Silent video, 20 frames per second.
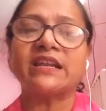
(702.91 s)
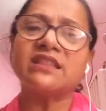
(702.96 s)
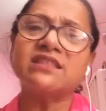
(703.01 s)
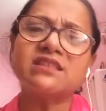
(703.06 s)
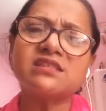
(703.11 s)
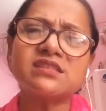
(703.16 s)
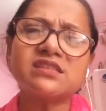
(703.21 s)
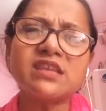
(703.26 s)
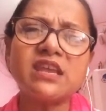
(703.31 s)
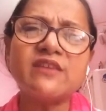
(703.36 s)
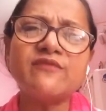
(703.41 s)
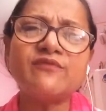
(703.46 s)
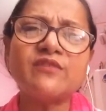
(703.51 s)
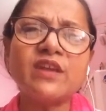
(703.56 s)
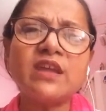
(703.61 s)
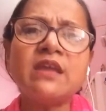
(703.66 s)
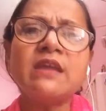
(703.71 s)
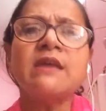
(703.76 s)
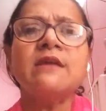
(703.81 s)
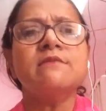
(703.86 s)
In the same
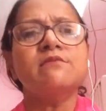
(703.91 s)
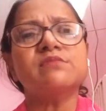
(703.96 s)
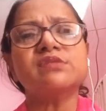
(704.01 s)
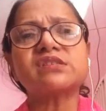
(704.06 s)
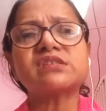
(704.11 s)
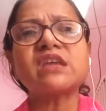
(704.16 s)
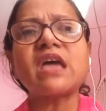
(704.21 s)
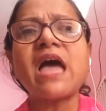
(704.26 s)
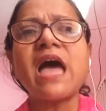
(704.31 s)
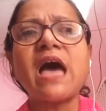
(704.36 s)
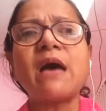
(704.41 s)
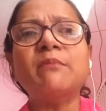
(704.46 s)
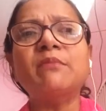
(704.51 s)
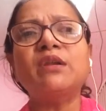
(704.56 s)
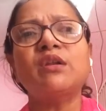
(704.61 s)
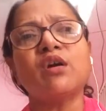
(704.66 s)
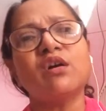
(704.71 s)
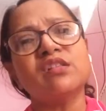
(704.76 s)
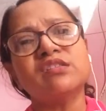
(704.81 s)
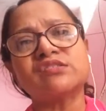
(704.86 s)
way, Mr.
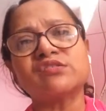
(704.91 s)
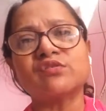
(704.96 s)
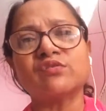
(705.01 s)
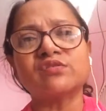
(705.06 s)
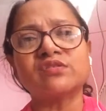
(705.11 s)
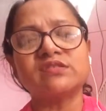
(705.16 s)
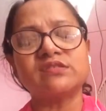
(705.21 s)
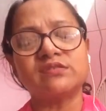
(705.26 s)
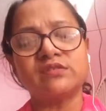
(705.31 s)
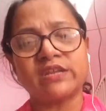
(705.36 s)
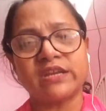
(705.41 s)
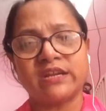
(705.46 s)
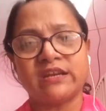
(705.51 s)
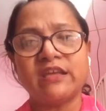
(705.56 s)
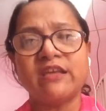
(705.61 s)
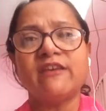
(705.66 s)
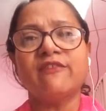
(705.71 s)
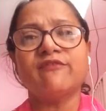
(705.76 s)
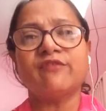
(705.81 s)
Hamel also did.